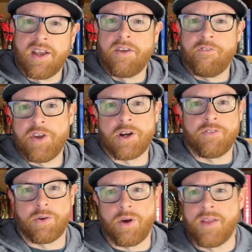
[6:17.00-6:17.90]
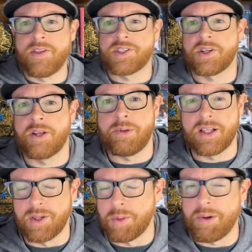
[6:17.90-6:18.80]
fear of a run that's going to be
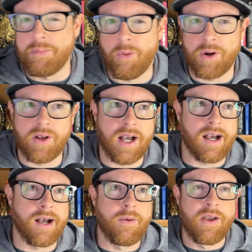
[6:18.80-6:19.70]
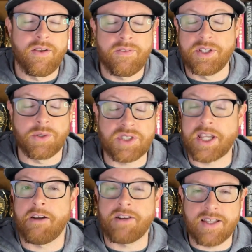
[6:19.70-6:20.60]
a little bit more
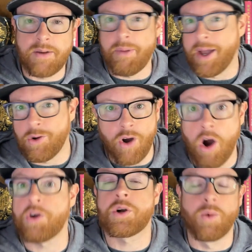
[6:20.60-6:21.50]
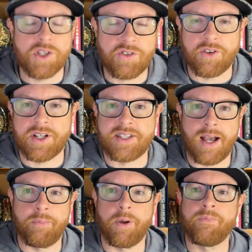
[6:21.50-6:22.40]
scary than Michael Carter was, for
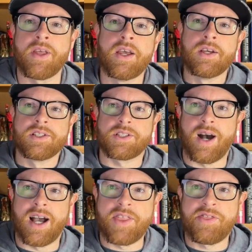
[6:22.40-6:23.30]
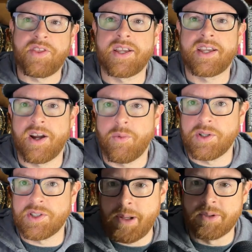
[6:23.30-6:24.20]
example. So I think Garrett Wilson is
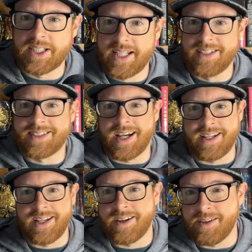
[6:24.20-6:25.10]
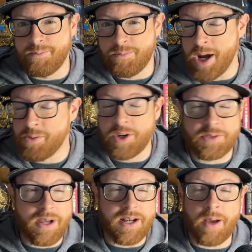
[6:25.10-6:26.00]
going to be able to get it done here. Aaron
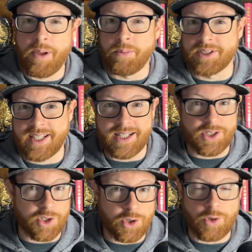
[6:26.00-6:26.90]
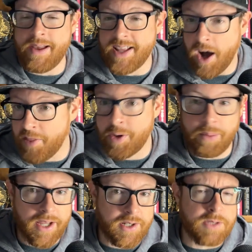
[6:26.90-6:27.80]
Rodgers might not be able to get it to too many other
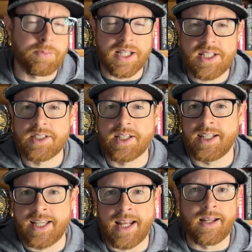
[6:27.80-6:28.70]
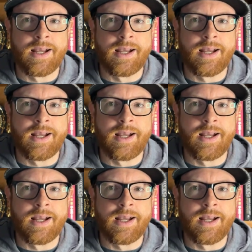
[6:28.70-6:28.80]
players, but he's going to get it